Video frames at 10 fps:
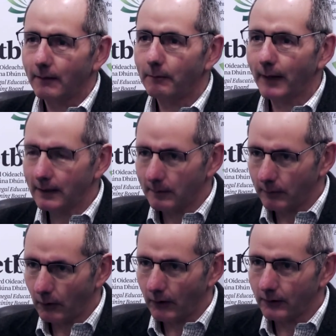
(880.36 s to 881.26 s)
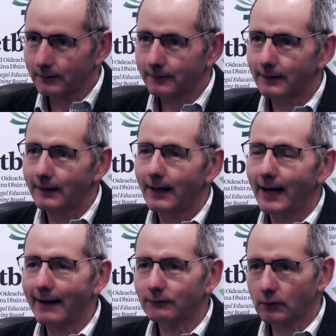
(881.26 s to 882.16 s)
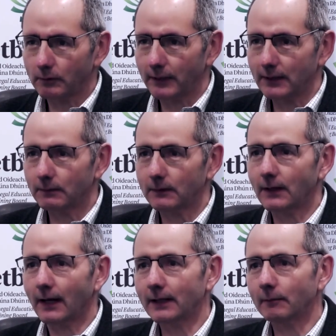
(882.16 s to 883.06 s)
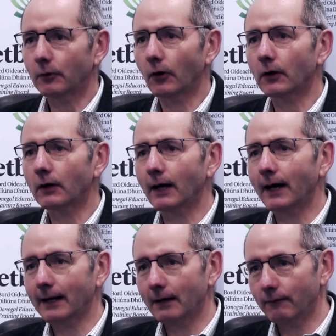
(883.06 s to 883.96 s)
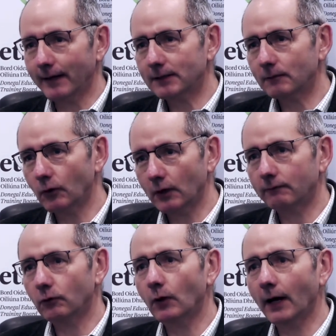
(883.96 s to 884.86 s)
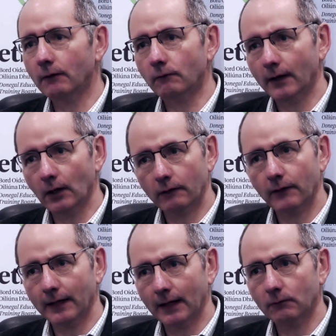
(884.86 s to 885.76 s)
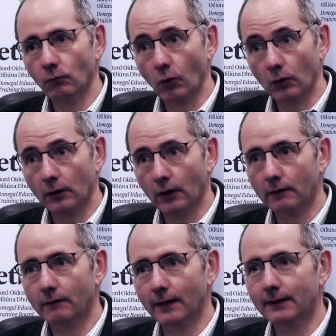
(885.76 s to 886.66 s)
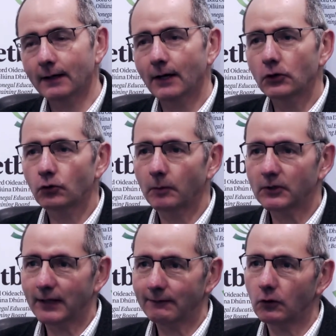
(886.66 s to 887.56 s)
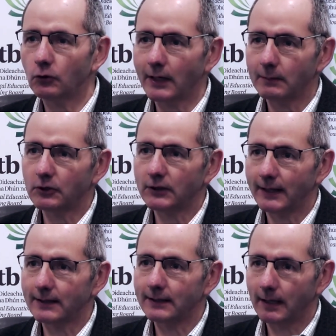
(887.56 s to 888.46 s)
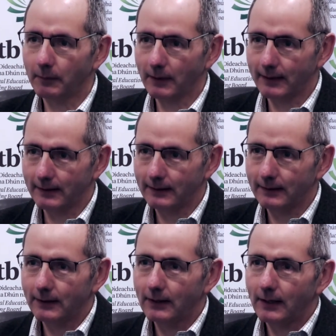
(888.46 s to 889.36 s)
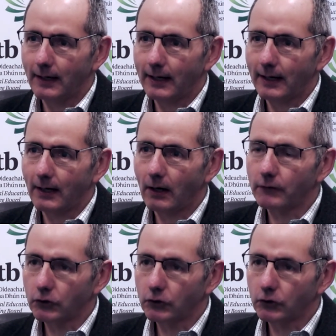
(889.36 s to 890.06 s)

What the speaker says: by the employer after their placement, and the employer invites them to interview, and very often they get work out of that. So about 70 to 80% typically of the